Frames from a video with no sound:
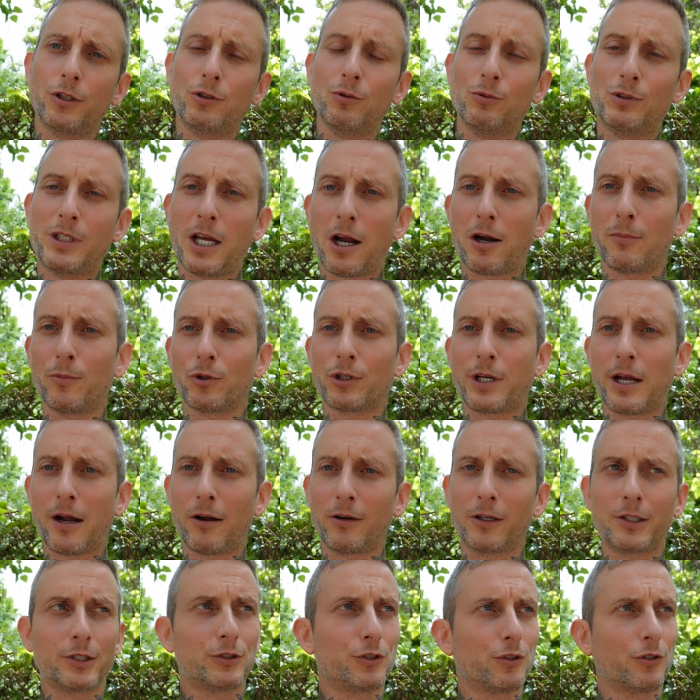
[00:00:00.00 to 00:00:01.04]
do terrible
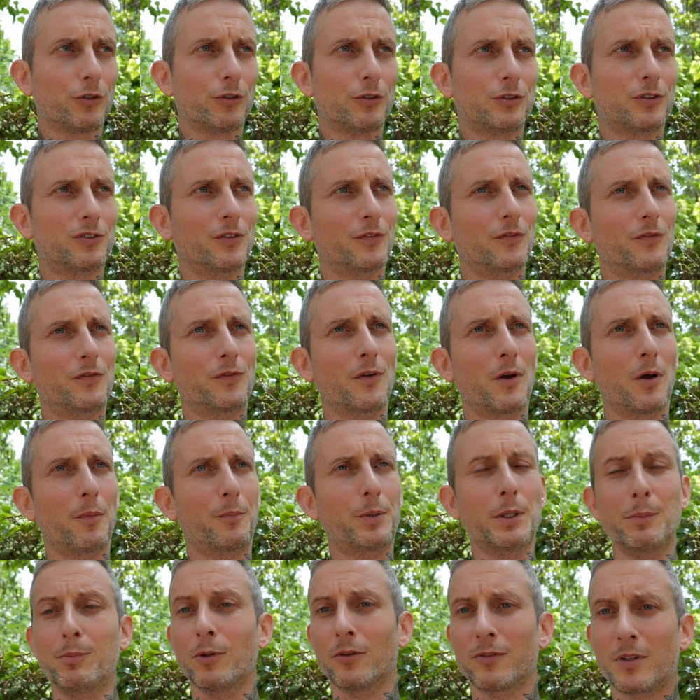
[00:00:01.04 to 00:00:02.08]
caricatures of
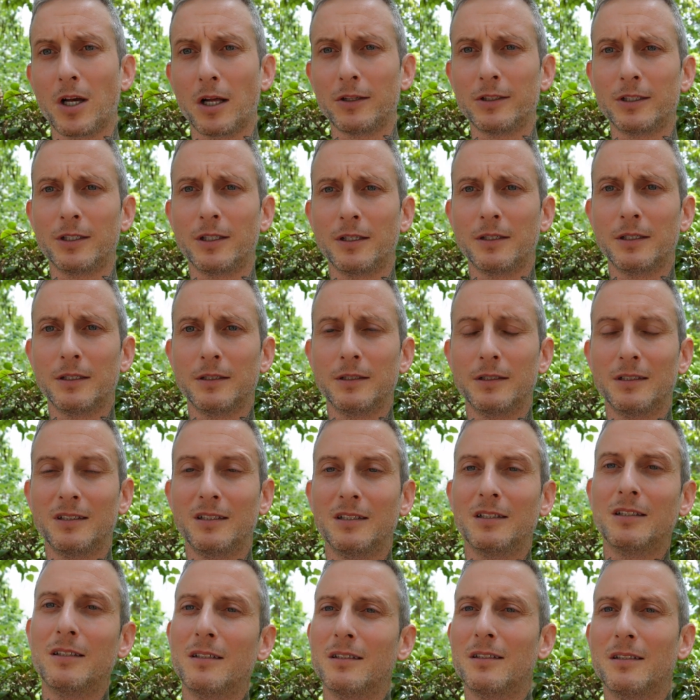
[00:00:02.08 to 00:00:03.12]
people of color?
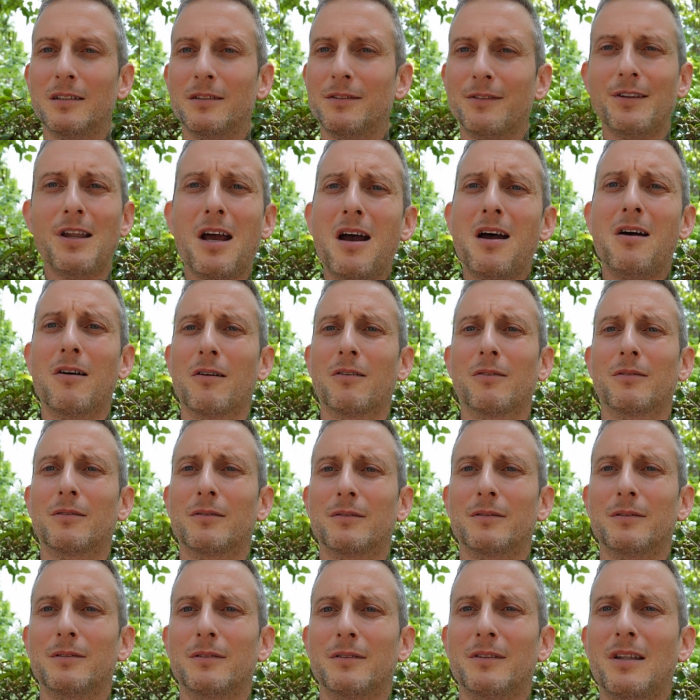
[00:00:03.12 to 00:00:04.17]
No,
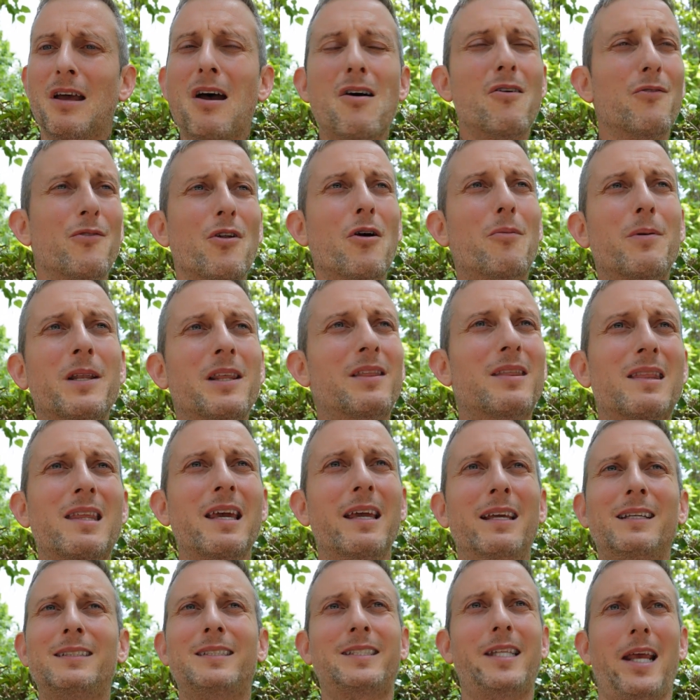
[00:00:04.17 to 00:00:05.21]
nobody
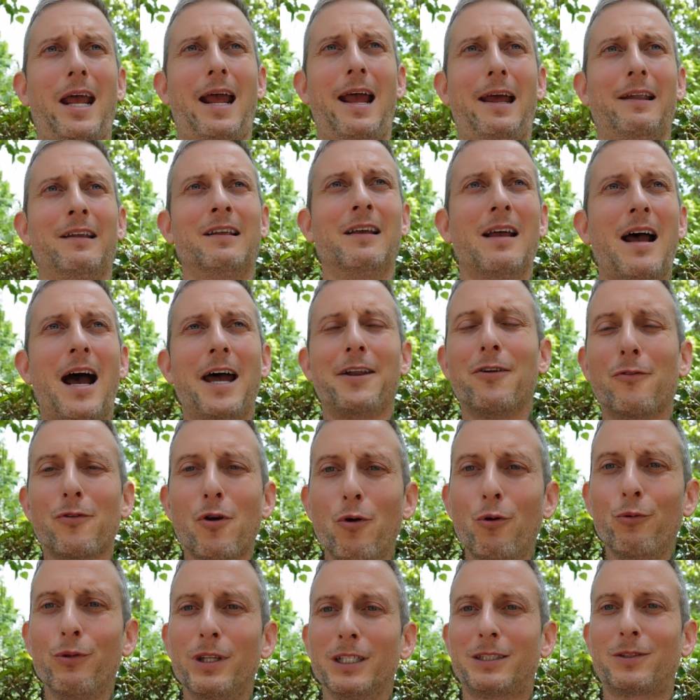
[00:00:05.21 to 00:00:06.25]
thinks that. I don't know
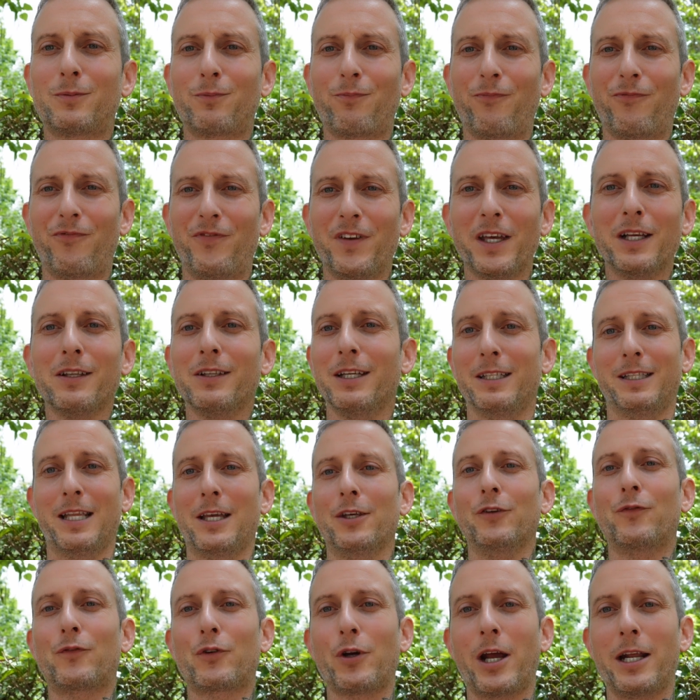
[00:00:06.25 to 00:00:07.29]
who this villain that
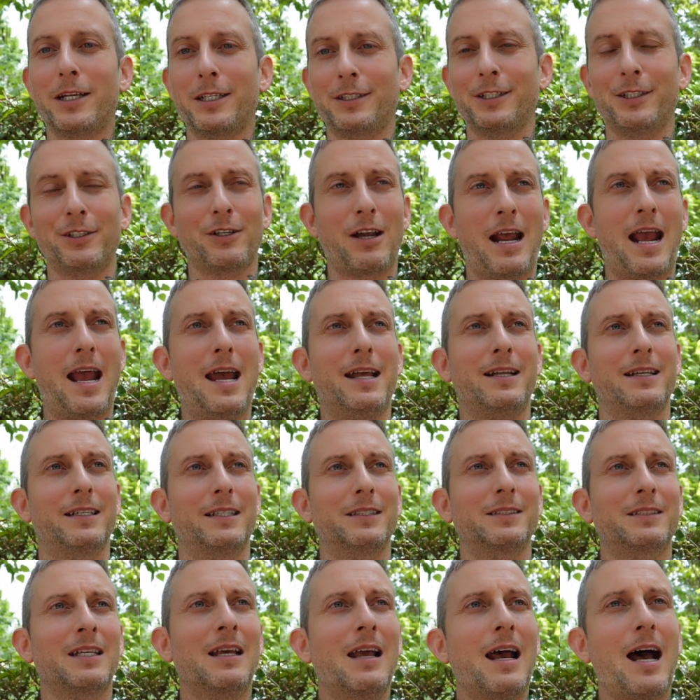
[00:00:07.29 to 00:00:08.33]
you've created in your head
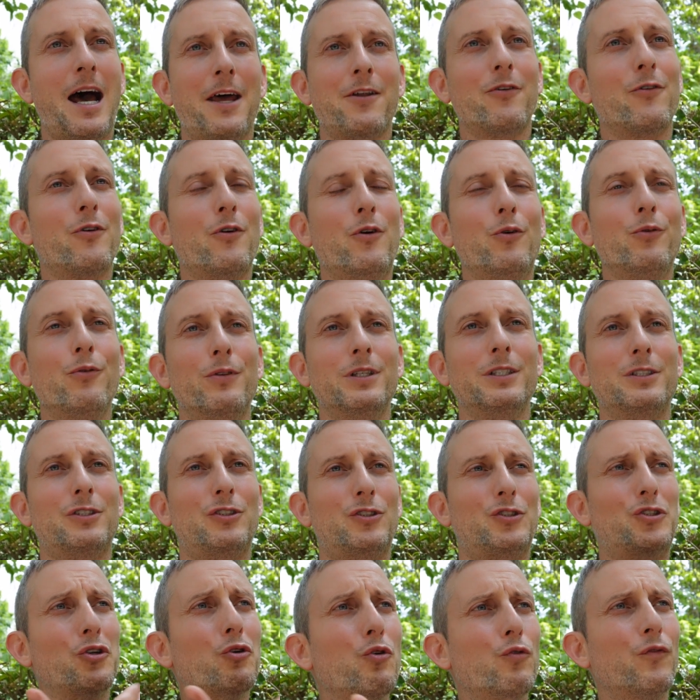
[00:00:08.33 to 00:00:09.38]
is. I don't know who this
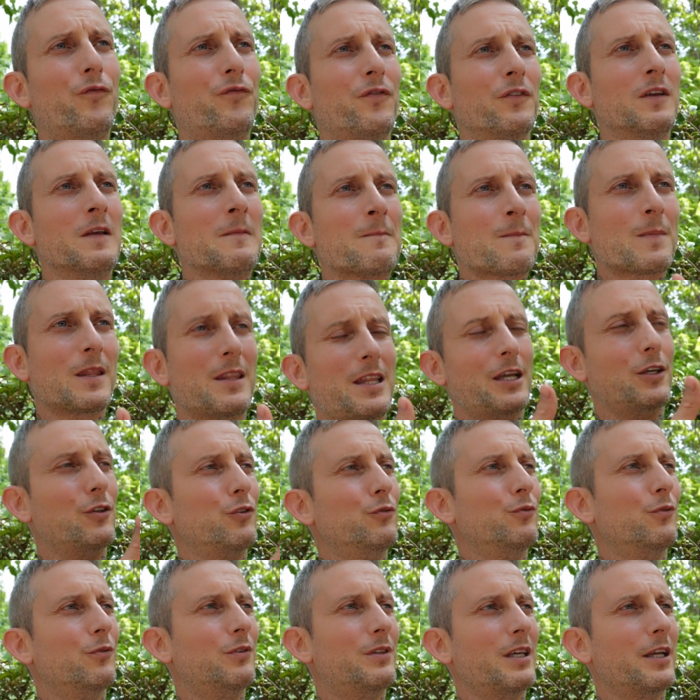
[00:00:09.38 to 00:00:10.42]
doof
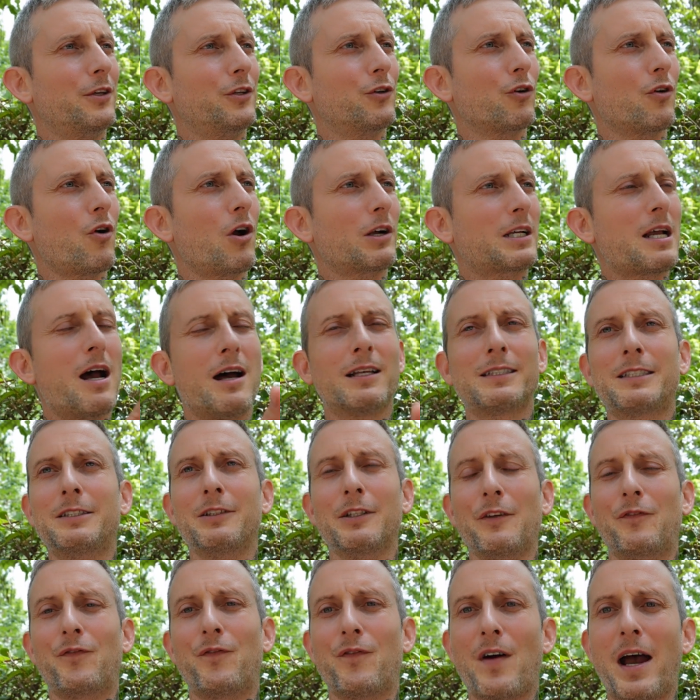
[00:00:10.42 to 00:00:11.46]
that you're
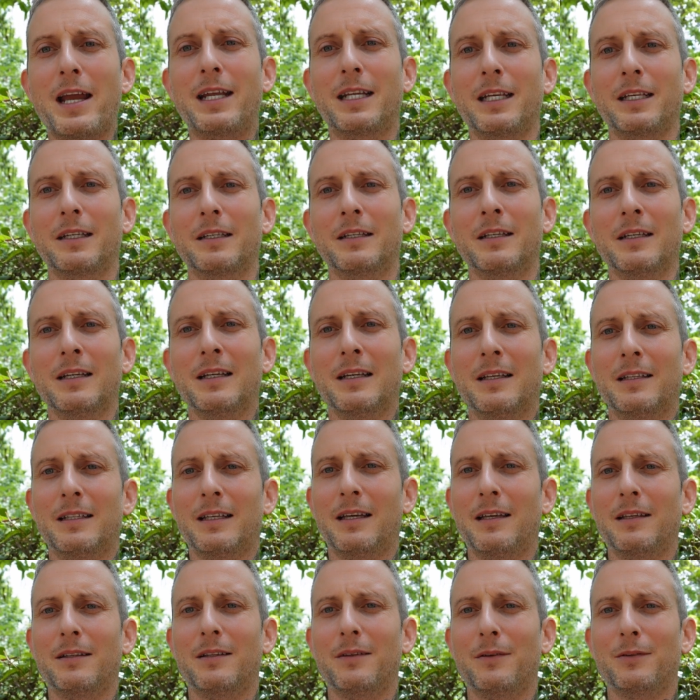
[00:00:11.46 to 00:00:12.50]
constantly fighting
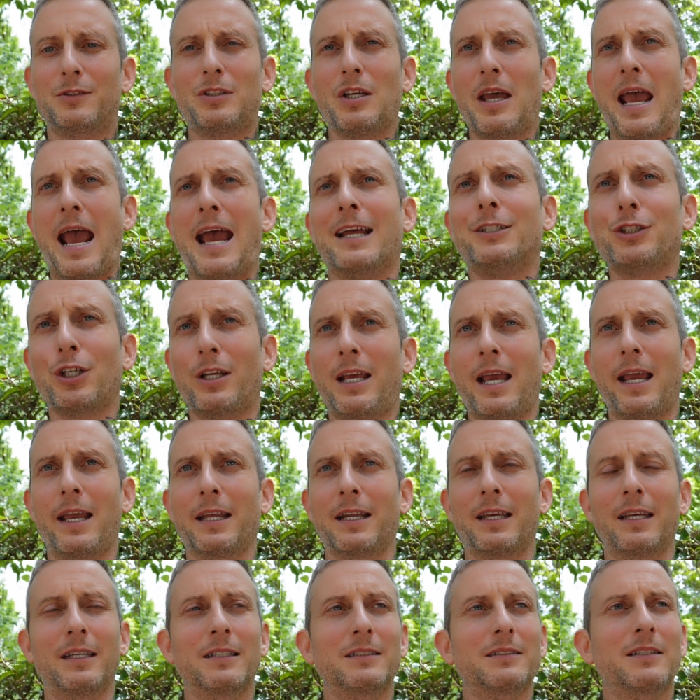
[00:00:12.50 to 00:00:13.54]
to
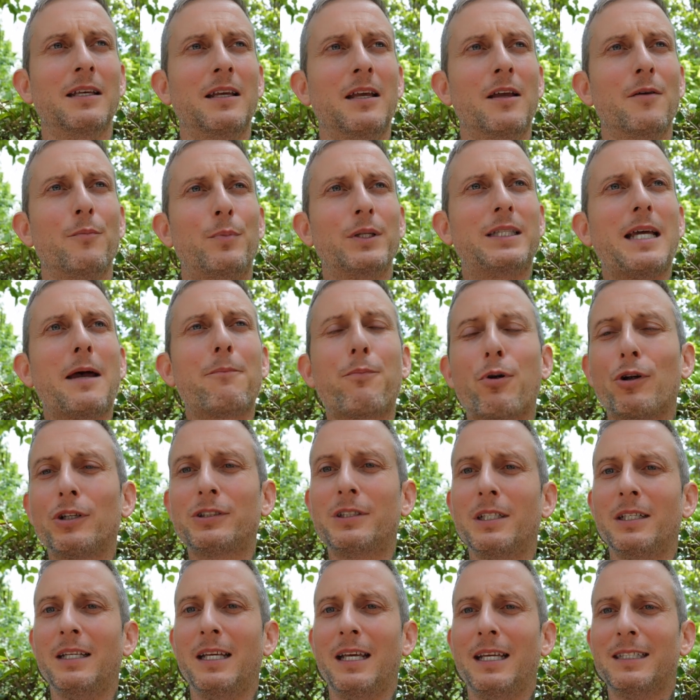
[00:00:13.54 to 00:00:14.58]
educate is. But that
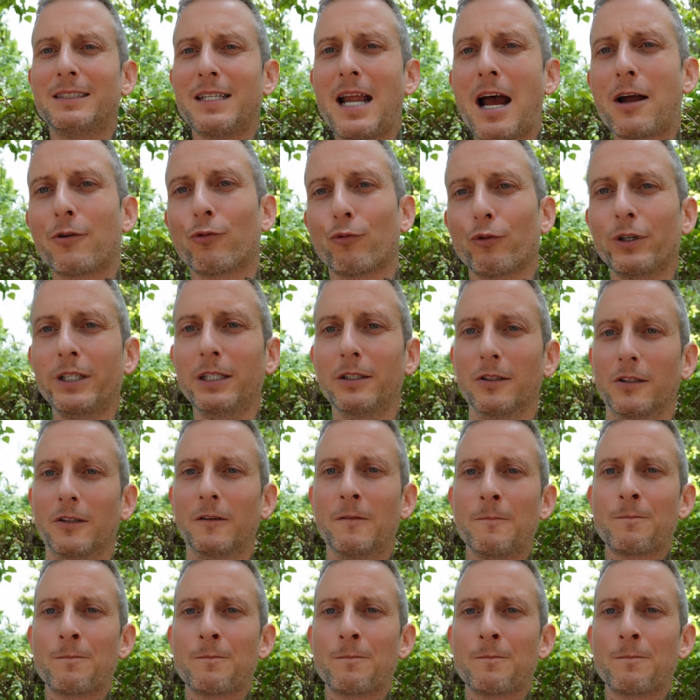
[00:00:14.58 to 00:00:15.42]
person is not real.